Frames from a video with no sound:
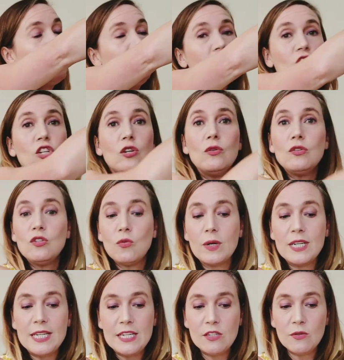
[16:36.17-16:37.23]
June
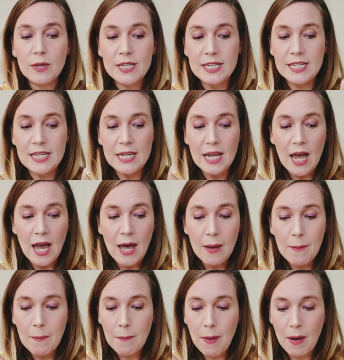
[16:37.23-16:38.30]
2020
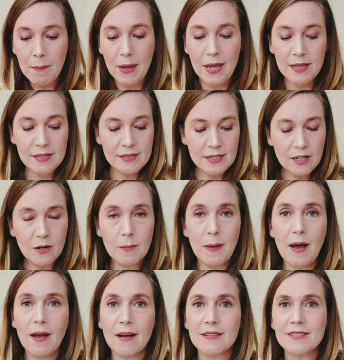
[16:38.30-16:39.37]
Bombay and Cedar
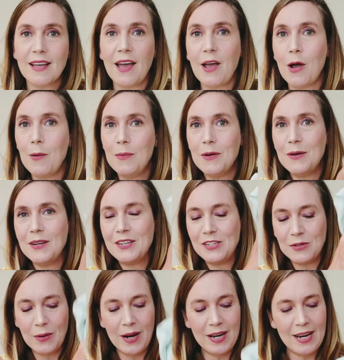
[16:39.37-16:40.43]
box. I hope you
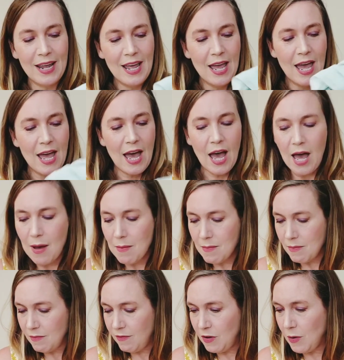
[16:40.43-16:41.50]
enjoyed
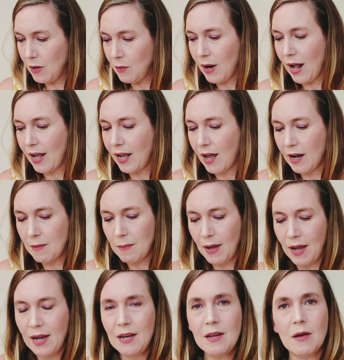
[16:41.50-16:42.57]
viewing what I got in
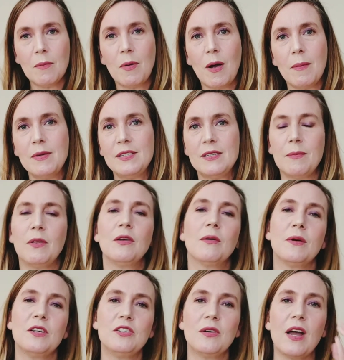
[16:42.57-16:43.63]
mine. They're probably similar to
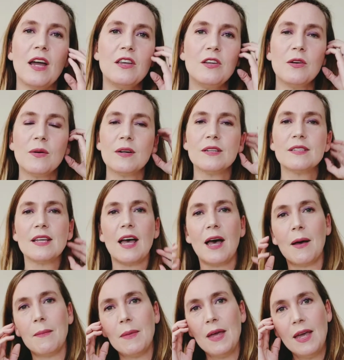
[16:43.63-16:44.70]
what you got in yours.
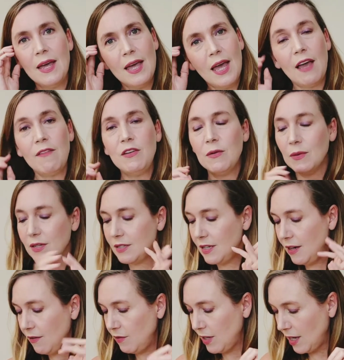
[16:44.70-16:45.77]
If you
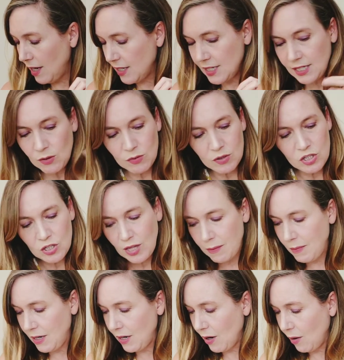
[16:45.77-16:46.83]
received it, would you let
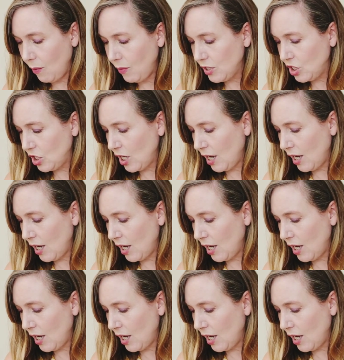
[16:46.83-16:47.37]
me know which